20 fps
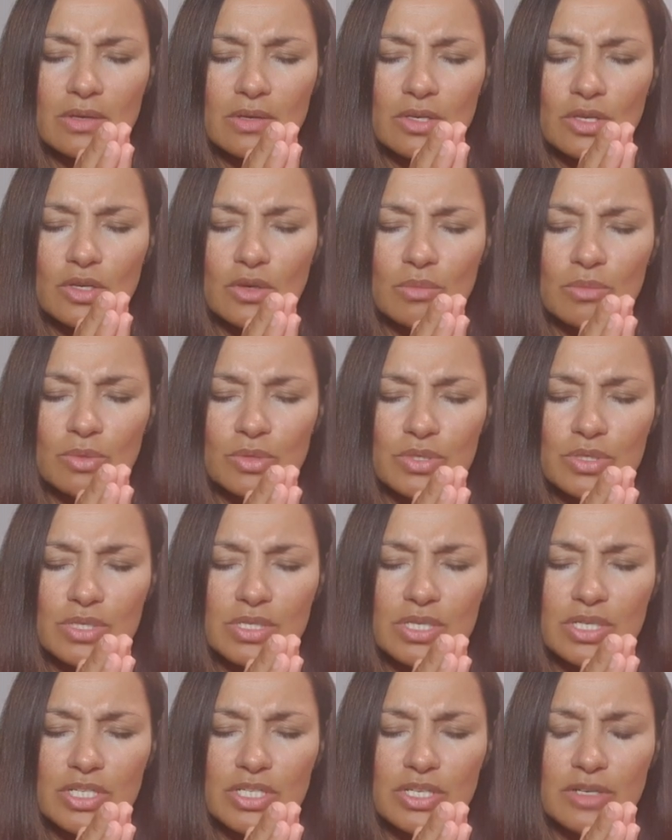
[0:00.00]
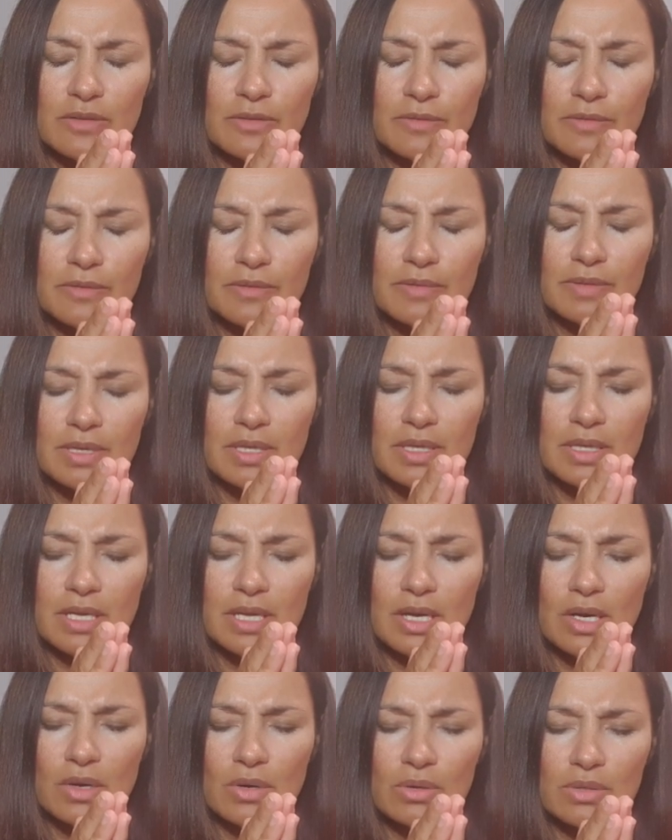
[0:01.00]
You must shift the
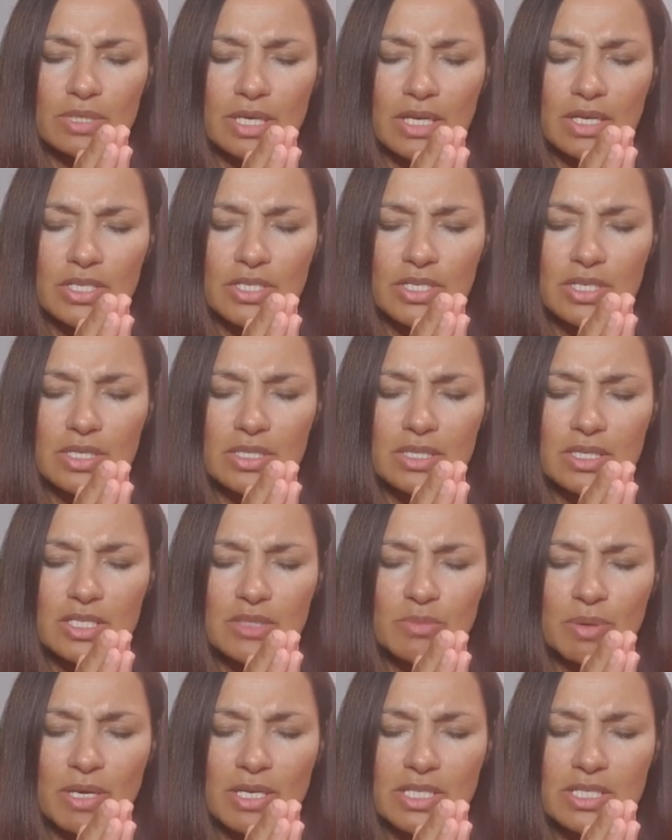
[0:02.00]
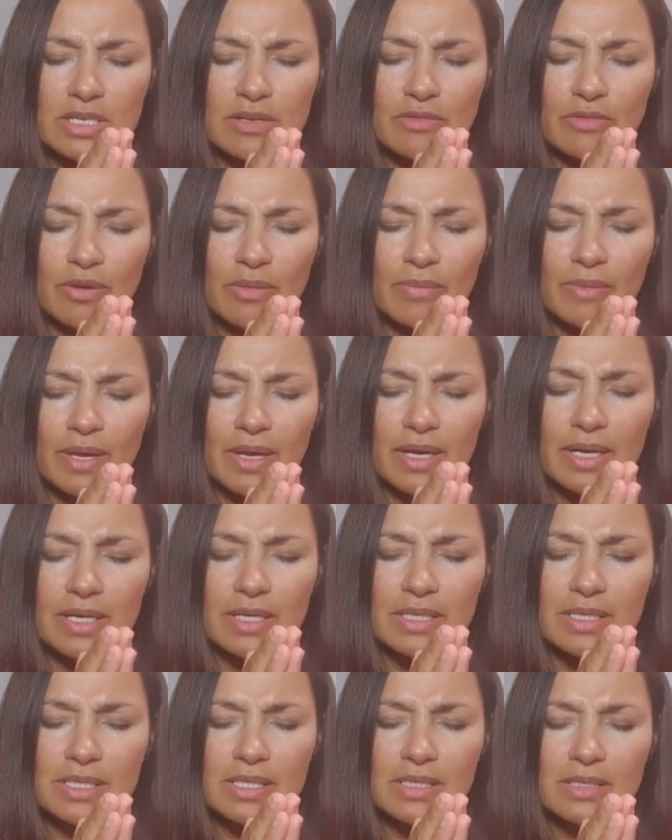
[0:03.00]
old energies, especially from the heart.